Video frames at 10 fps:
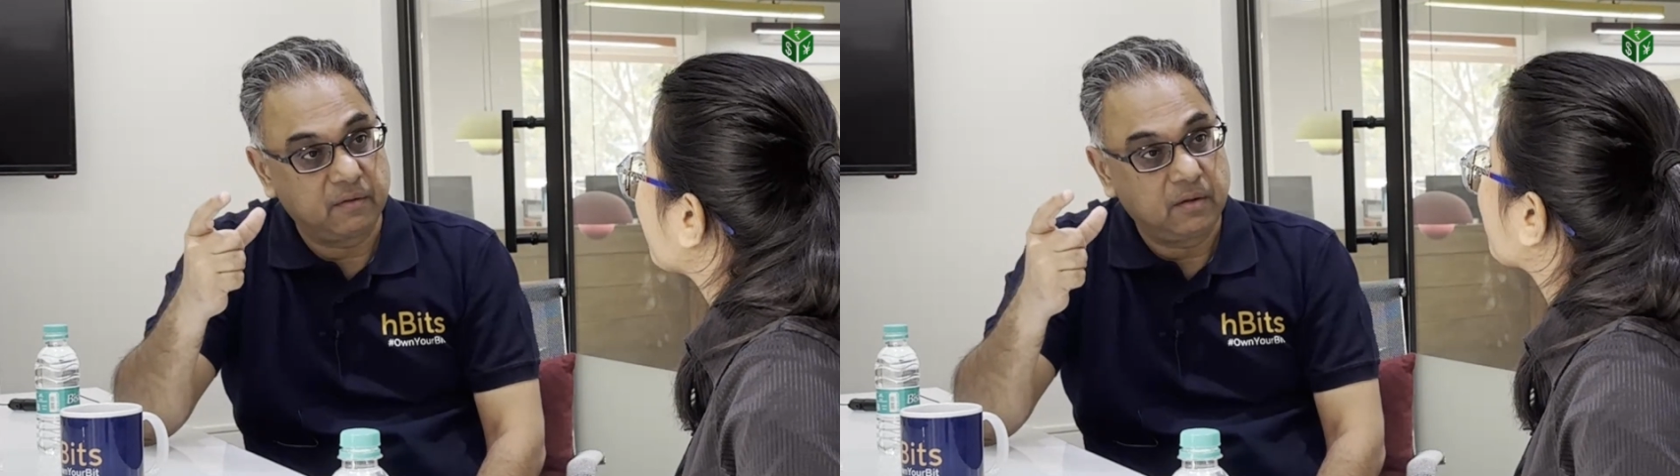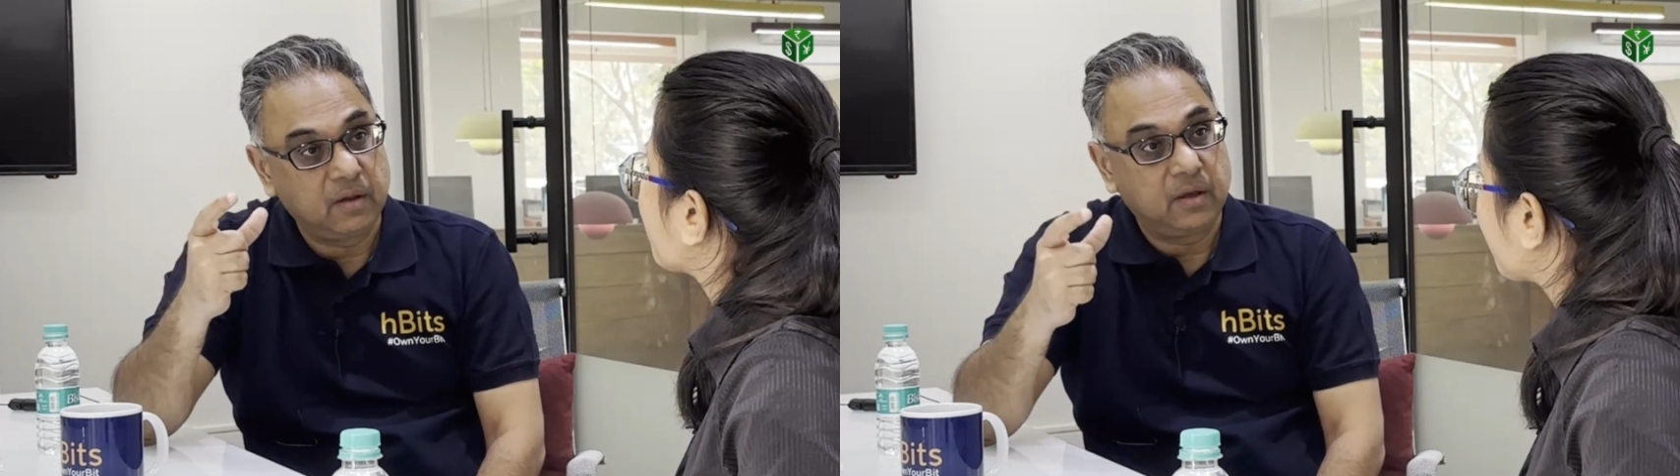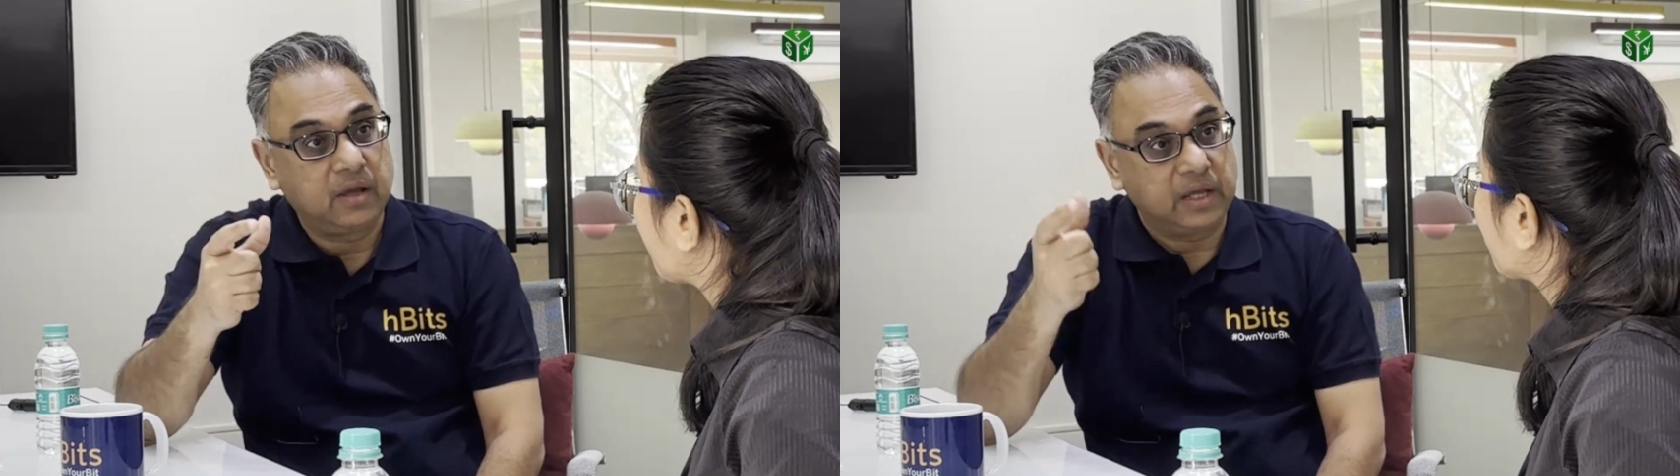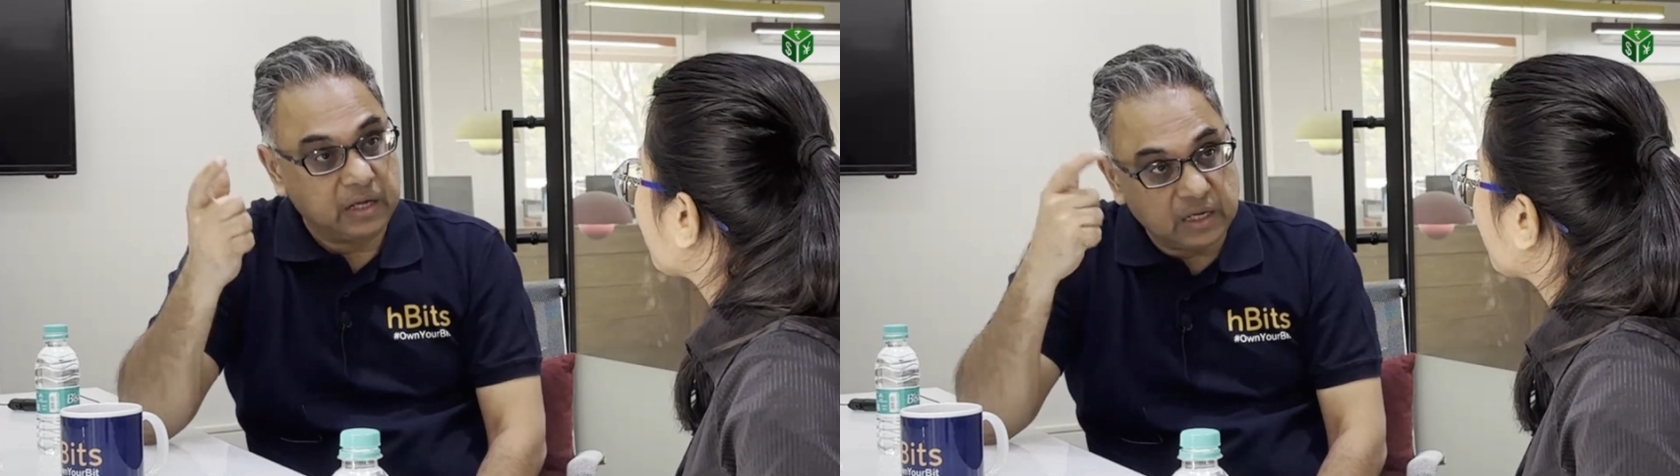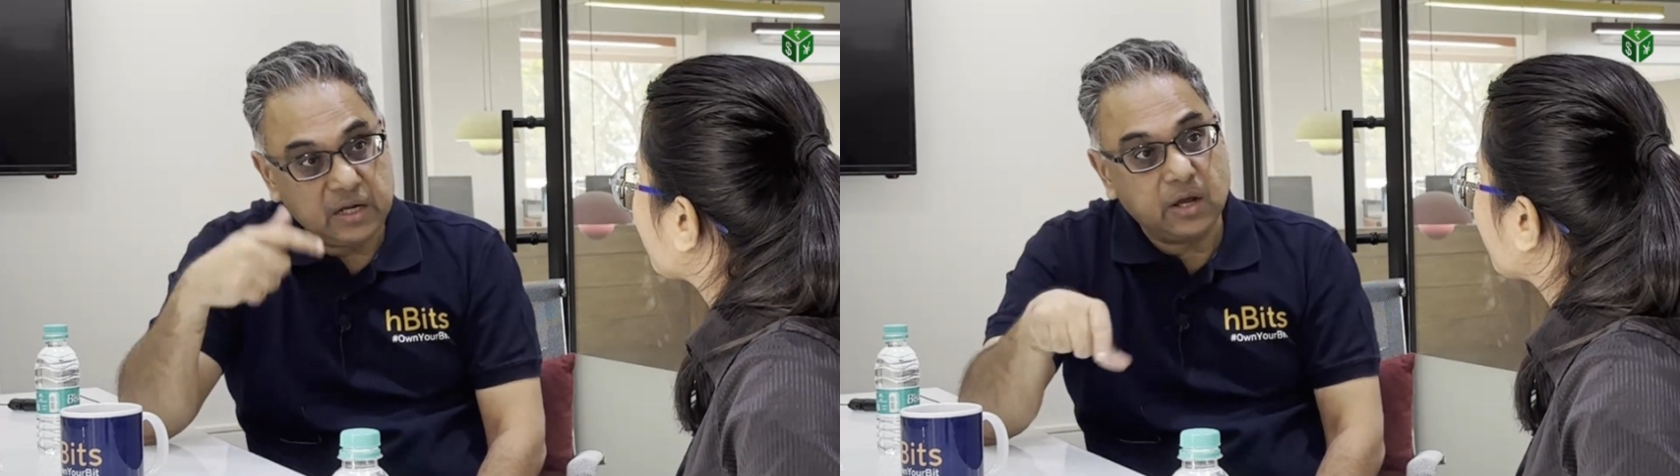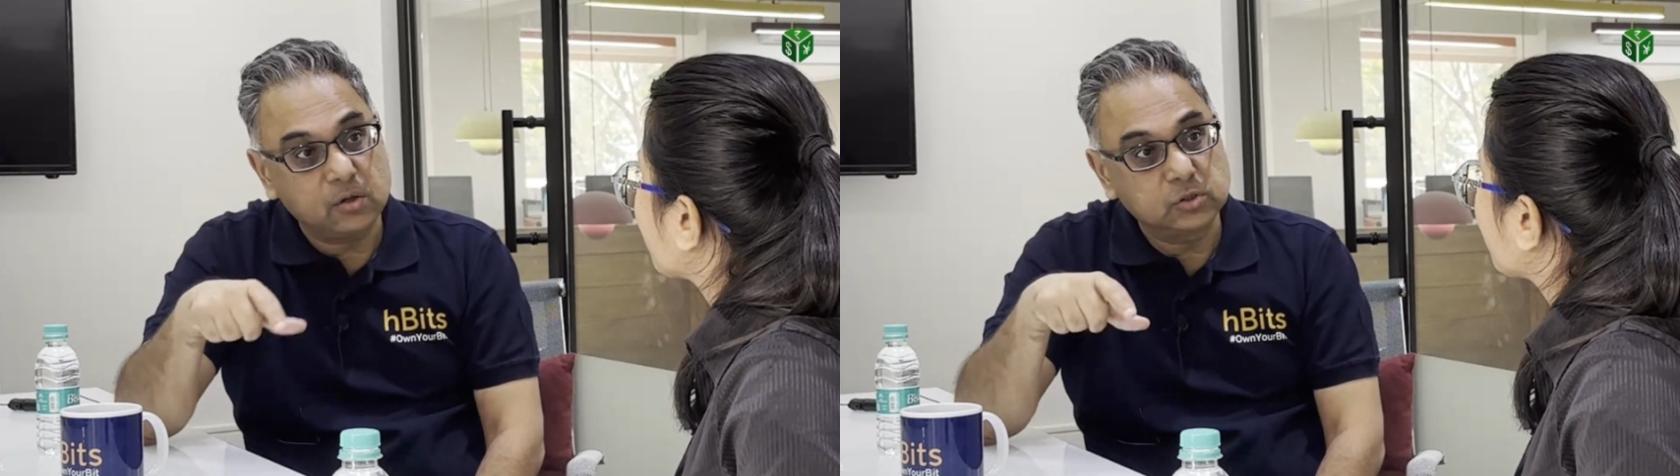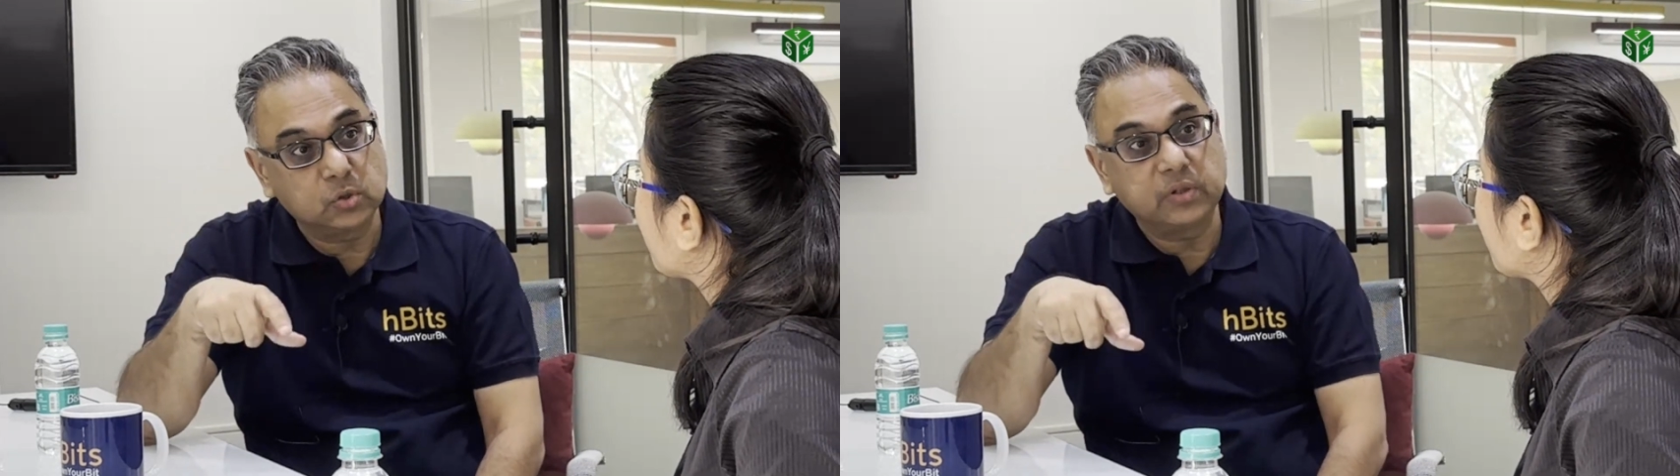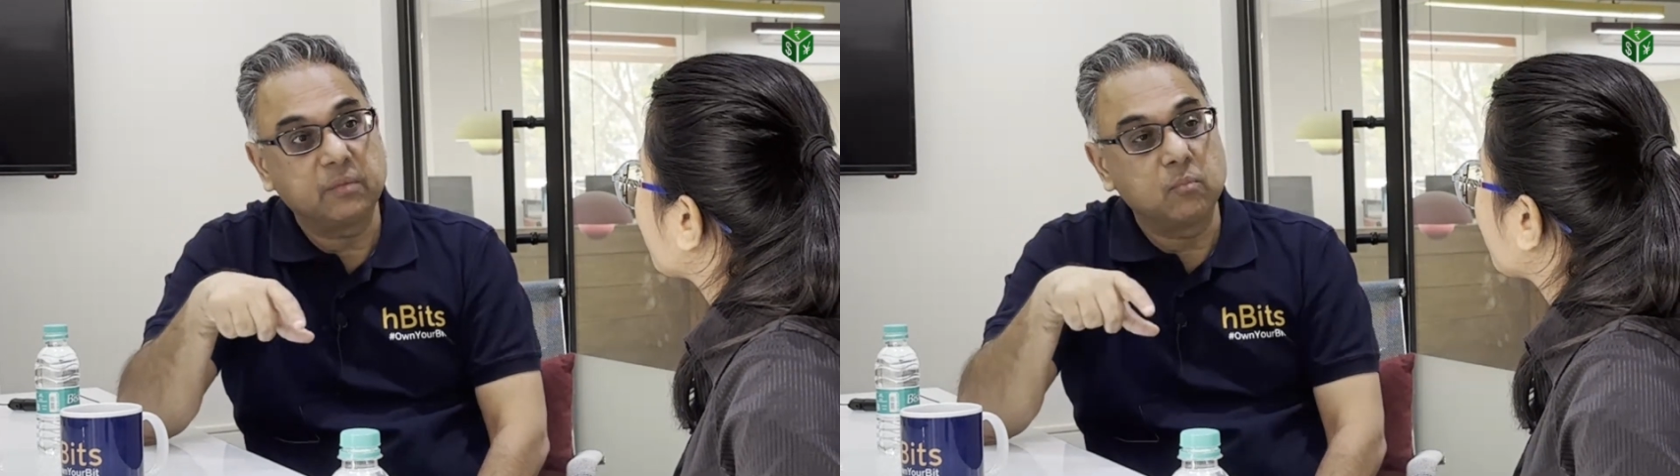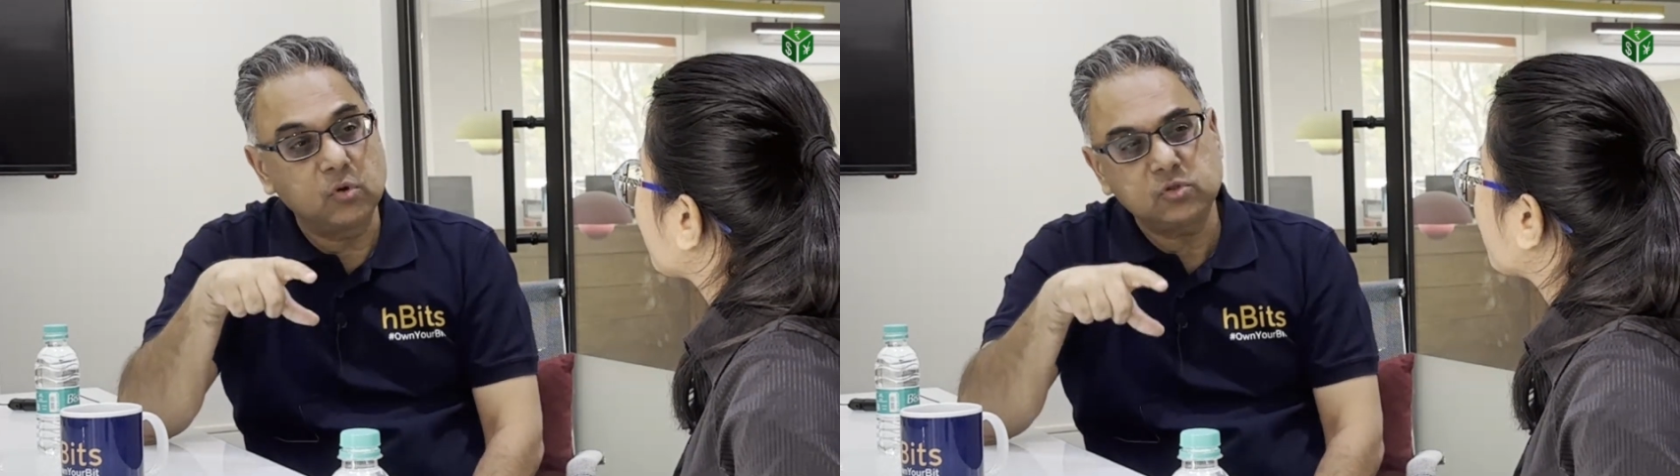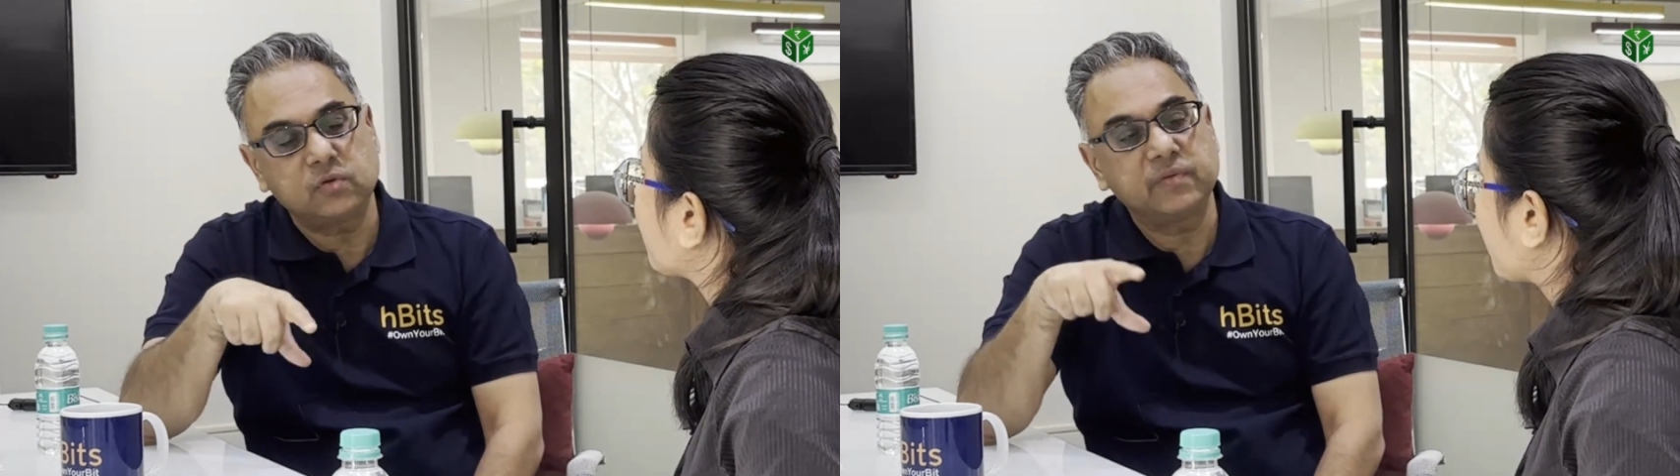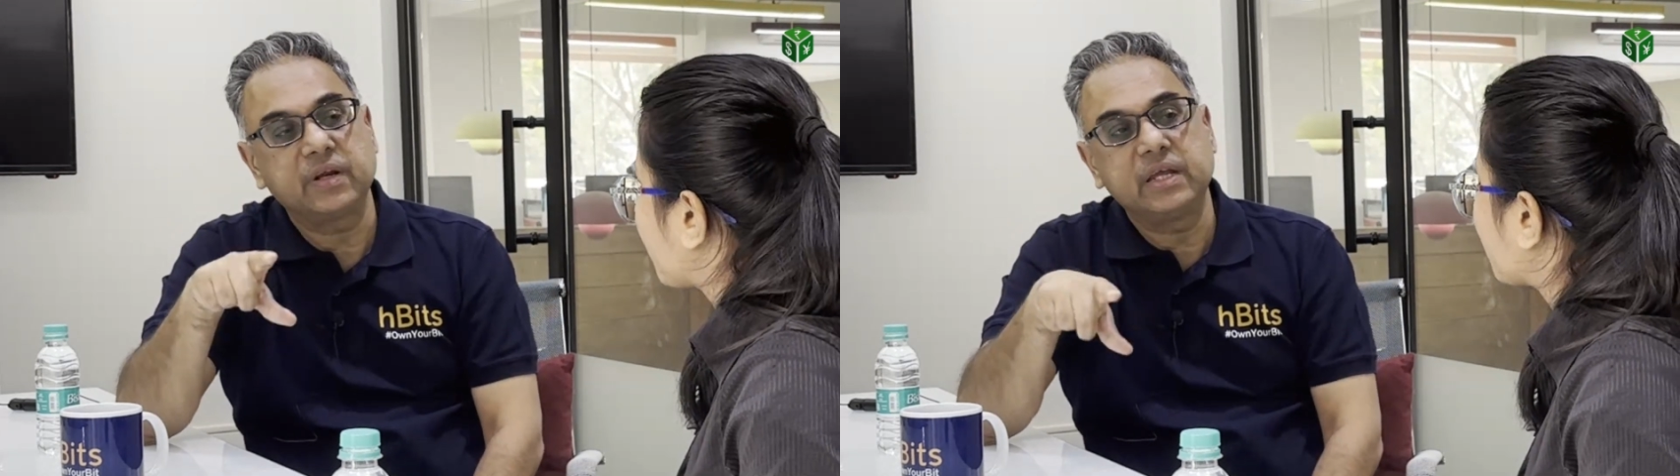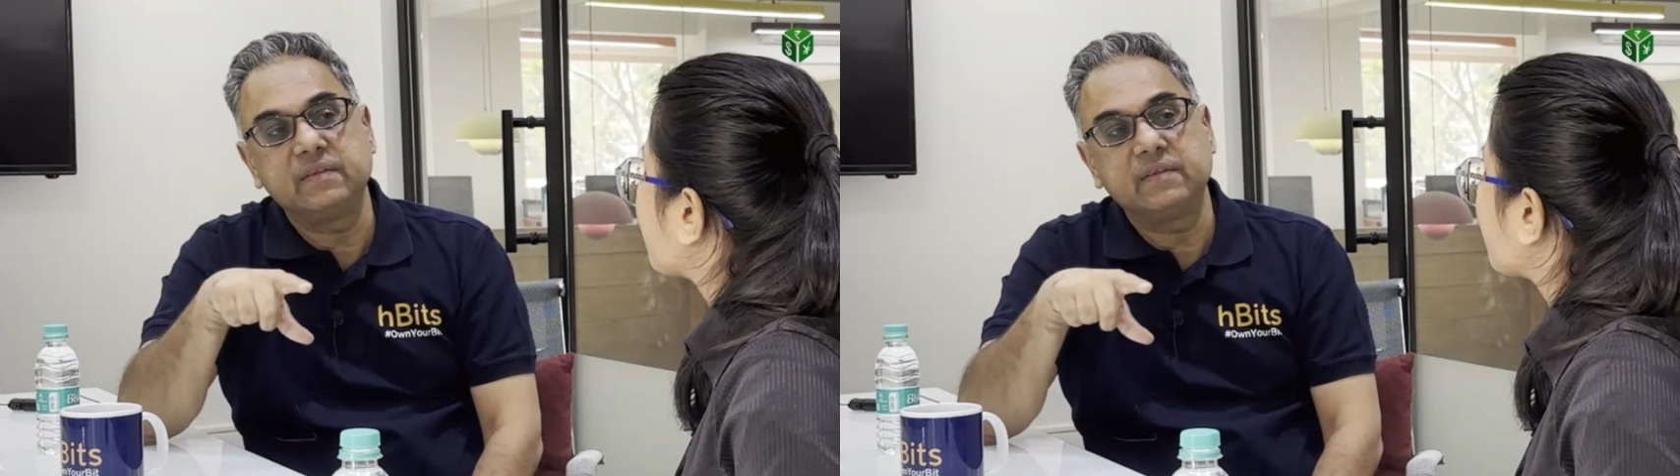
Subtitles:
In India also, most of the REITs have